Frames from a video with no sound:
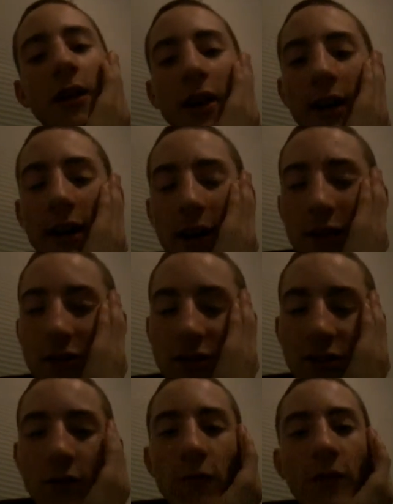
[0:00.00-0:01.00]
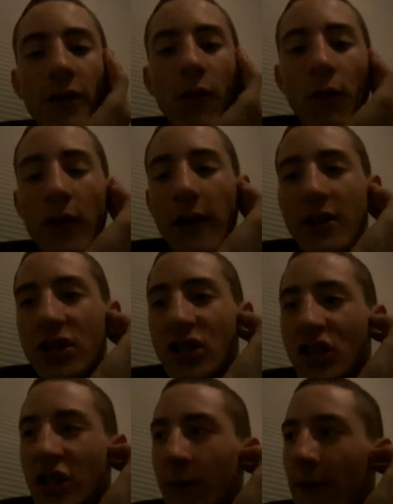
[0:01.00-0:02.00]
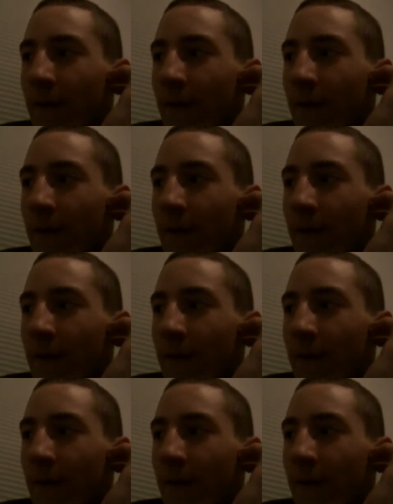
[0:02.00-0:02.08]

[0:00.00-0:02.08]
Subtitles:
I just don't want all that shit in